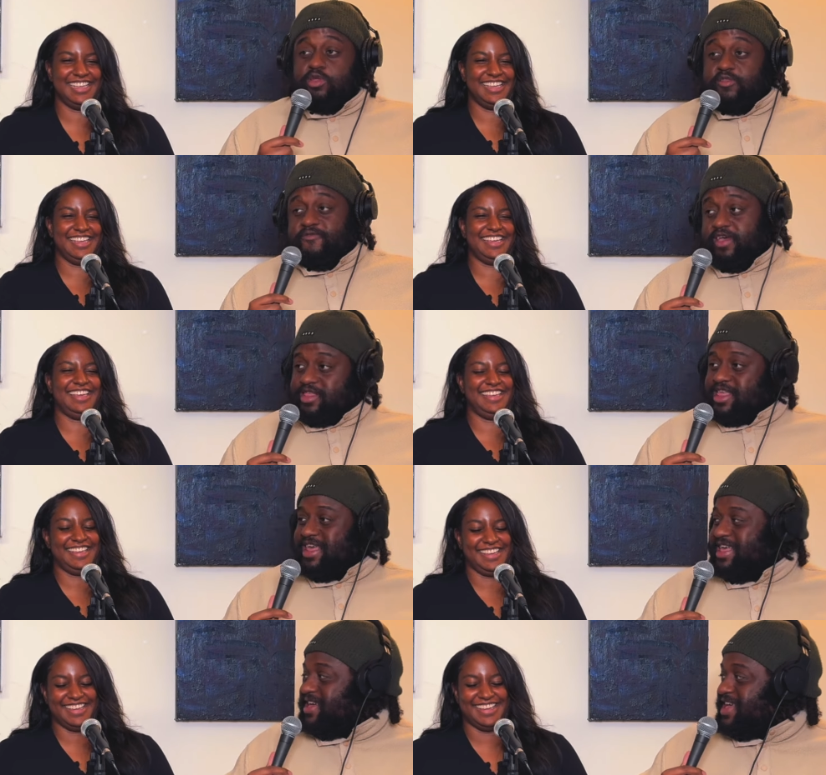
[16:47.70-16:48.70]
Speaker 1: is fixed.
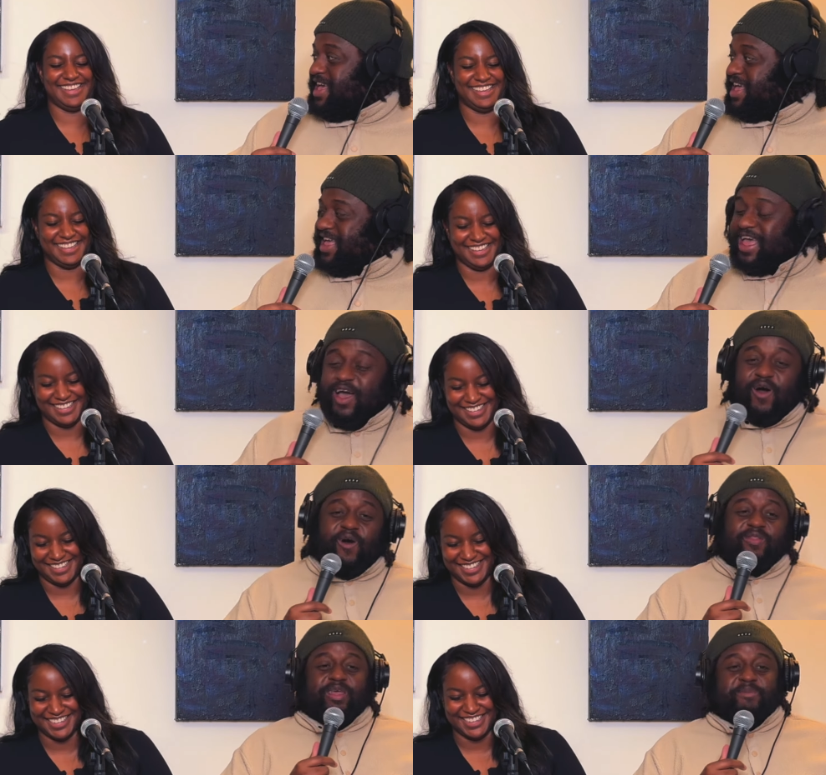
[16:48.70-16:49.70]
okay,
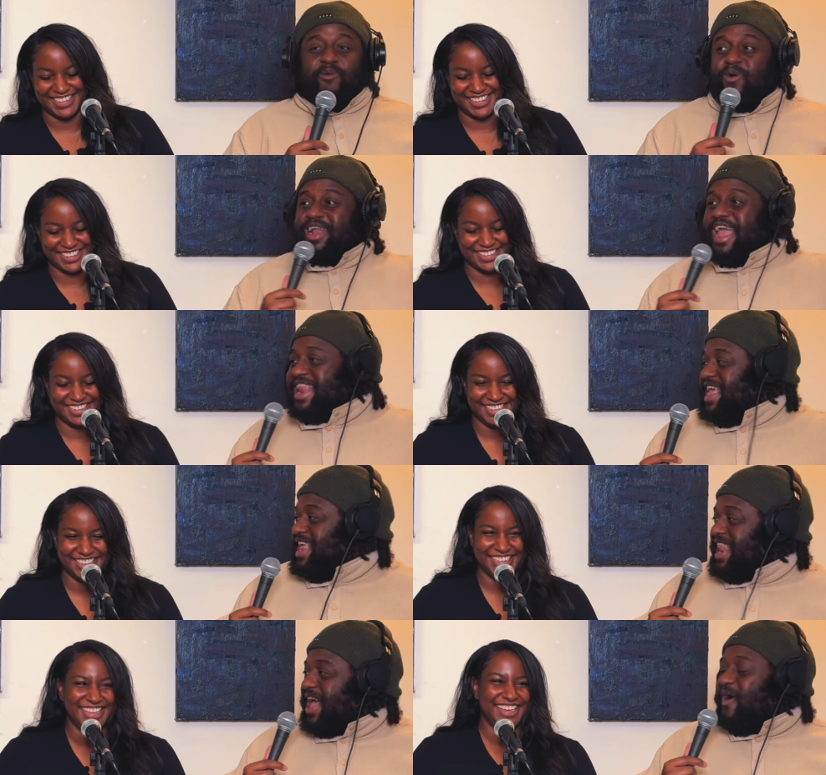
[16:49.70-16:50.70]
all the above
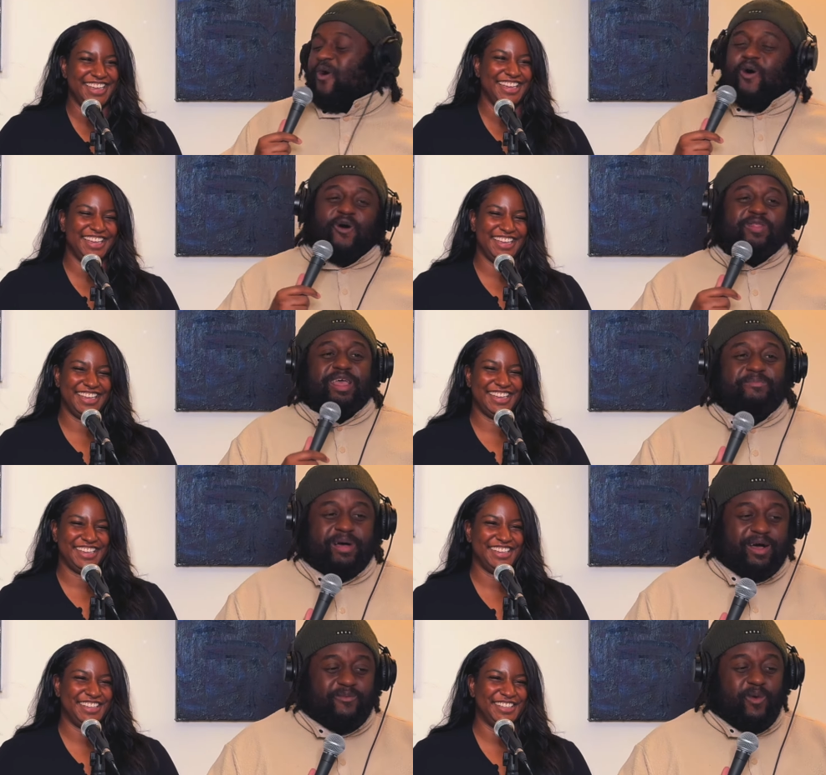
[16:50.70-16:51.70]
180, like all the
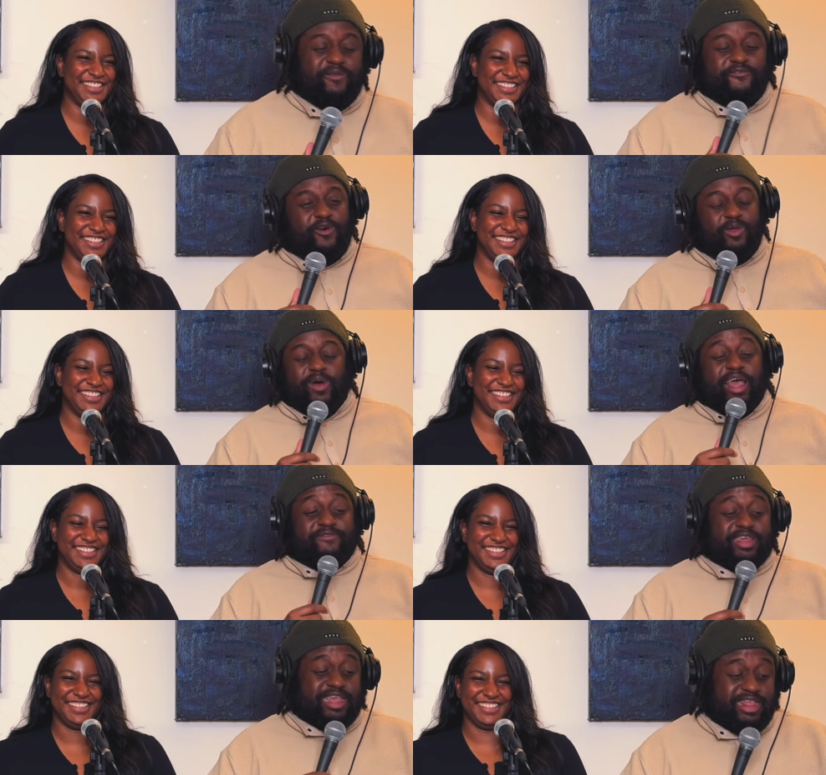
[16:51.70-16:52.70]
above 140,
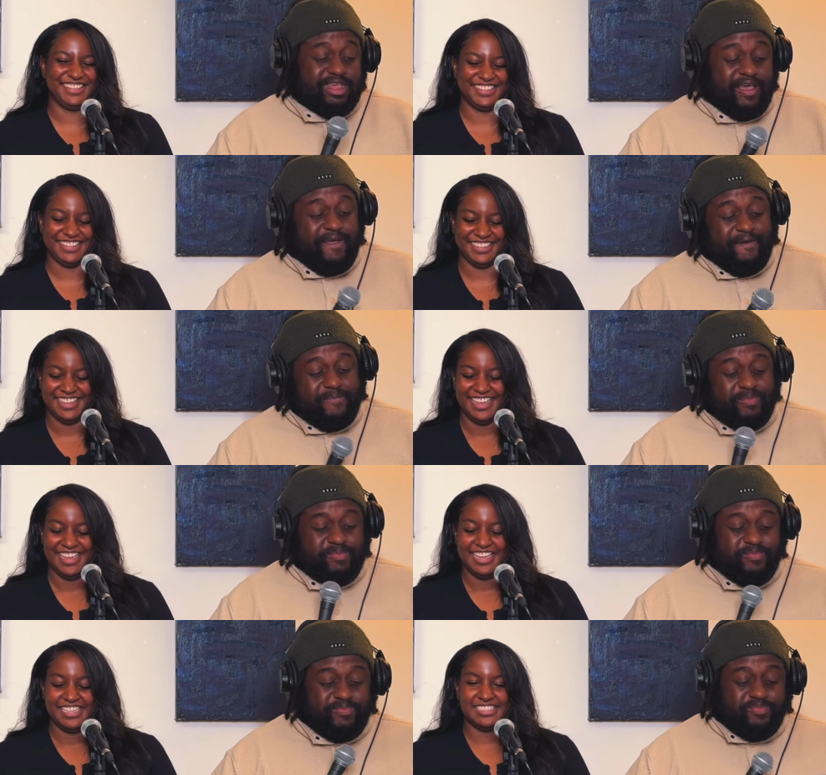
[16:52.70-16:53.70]
whatever it is.
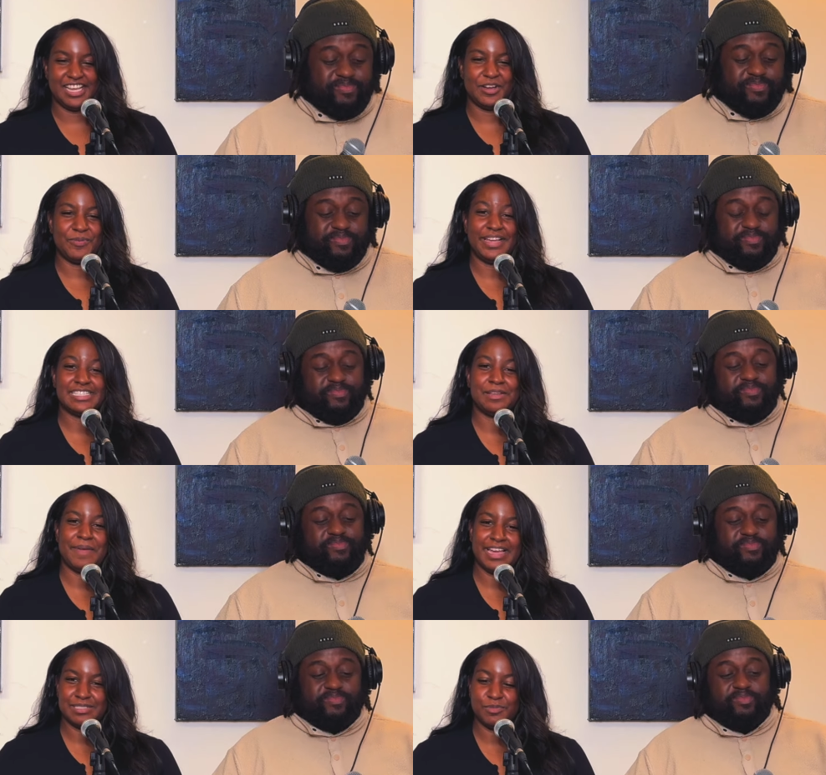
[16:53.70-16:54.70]
Speaker 2: So we get to
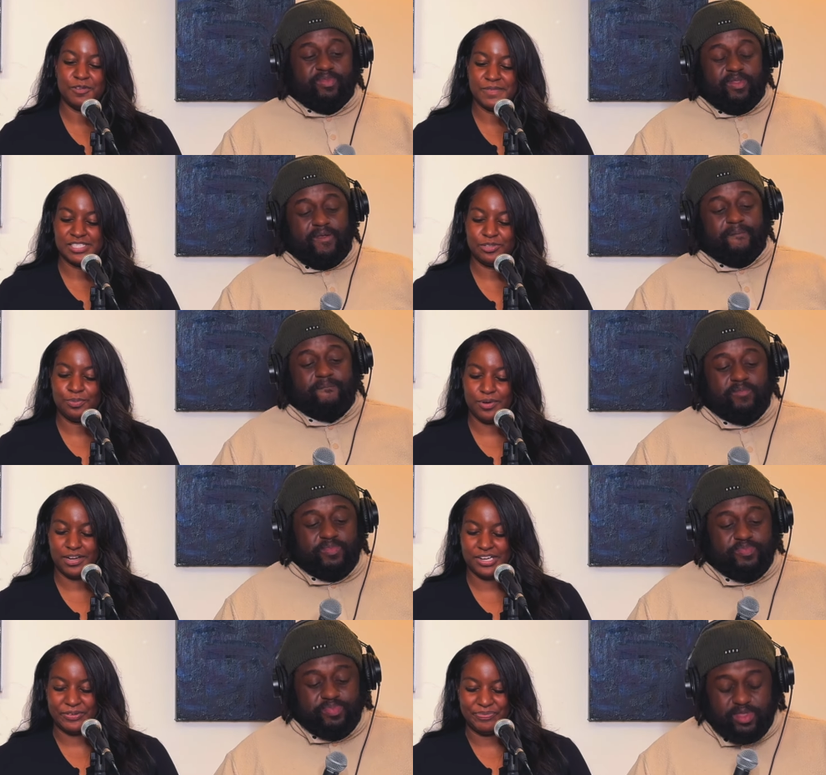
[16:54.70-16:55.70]
Man's Movement
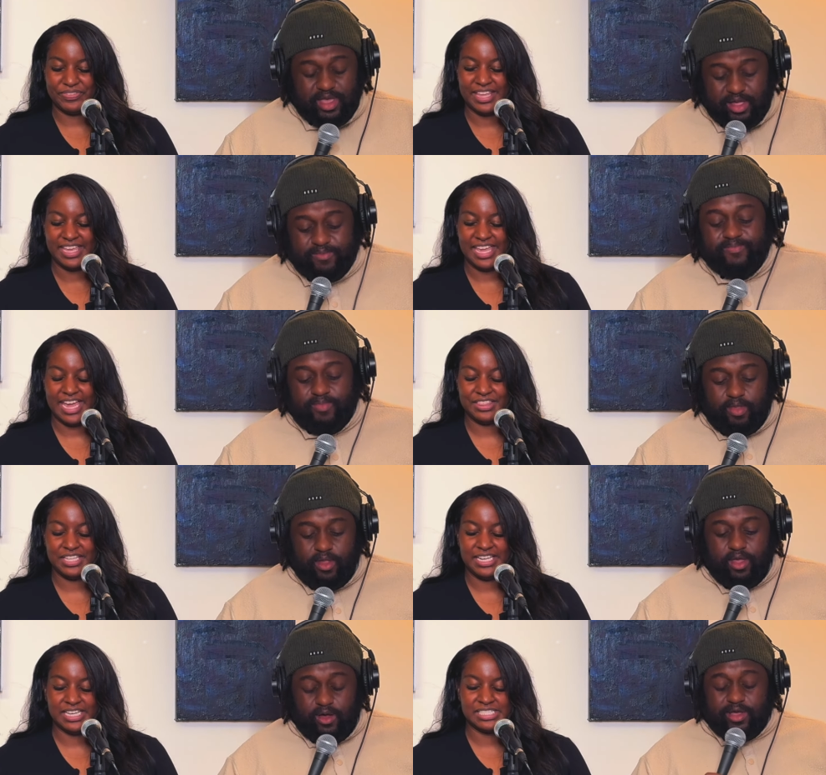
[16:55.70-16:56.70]
2.0. Yeah.
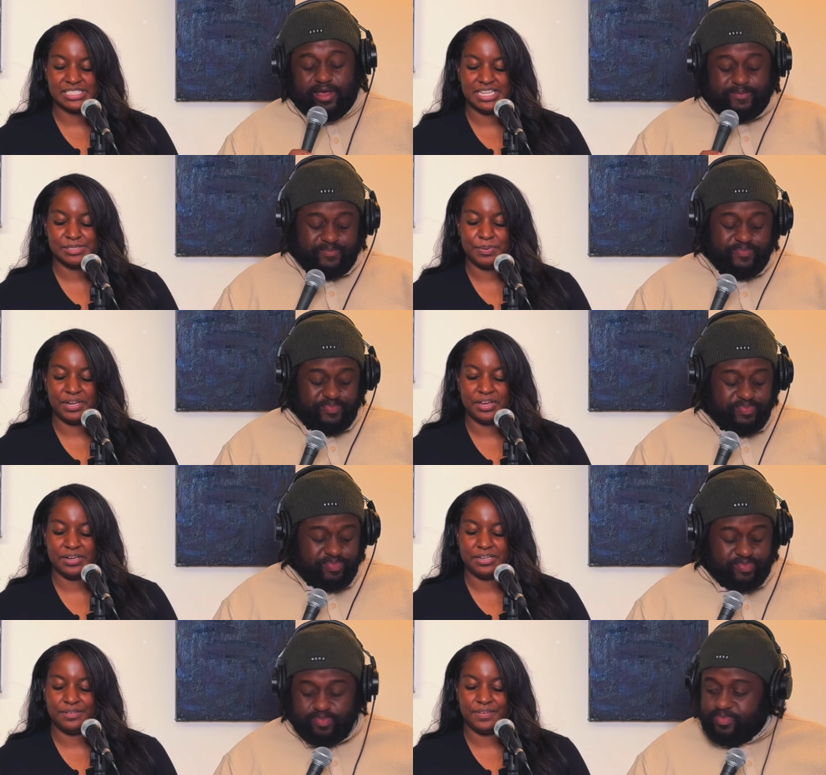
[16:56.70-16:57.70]
Anthony okay. is, is putting
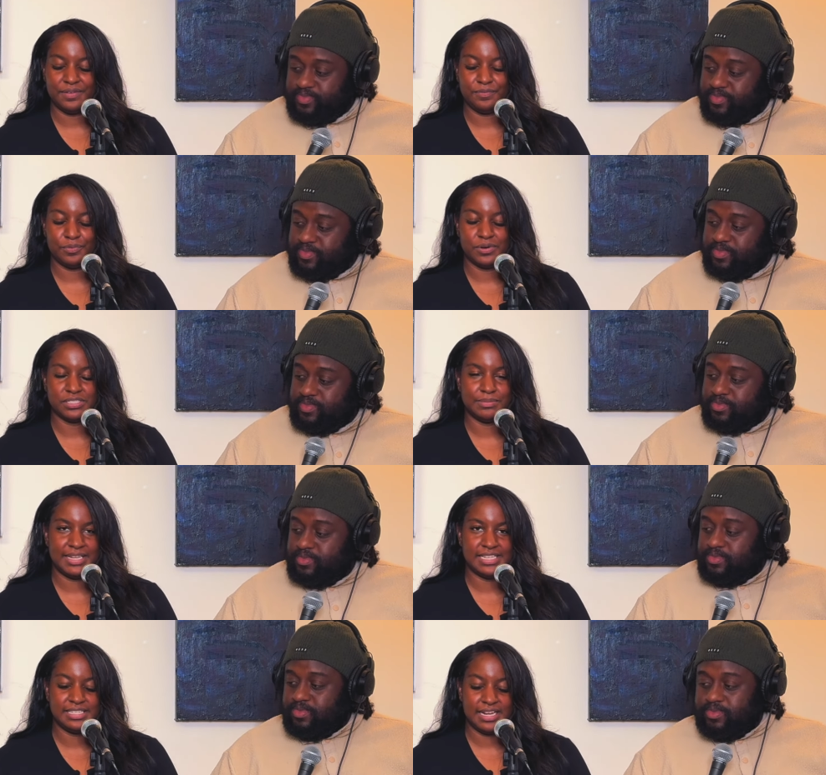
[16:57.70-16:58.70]
on an event for some
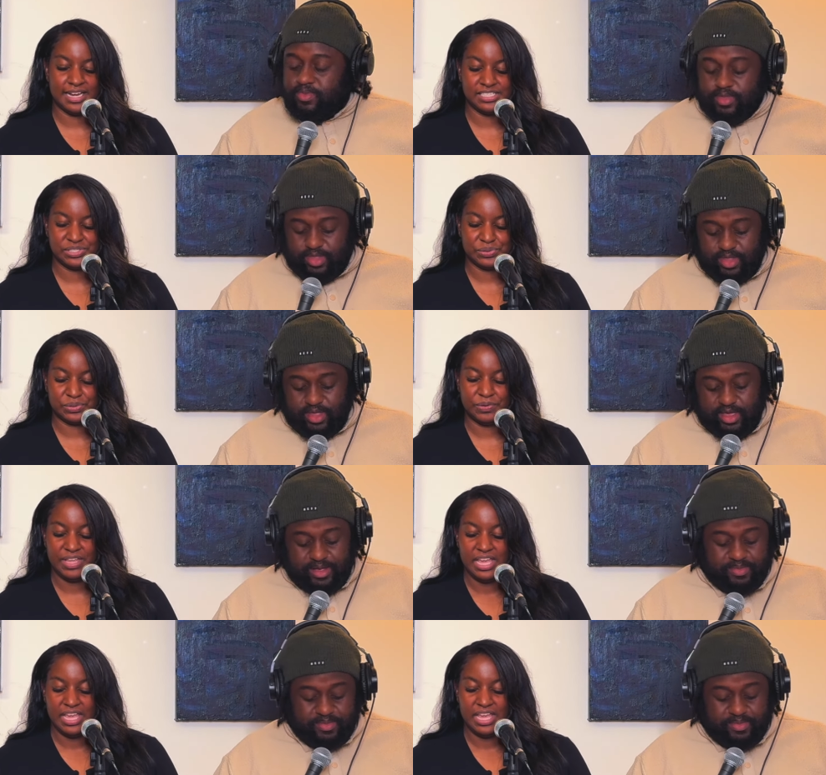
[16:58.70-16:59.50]
kids at a high school. Yeah.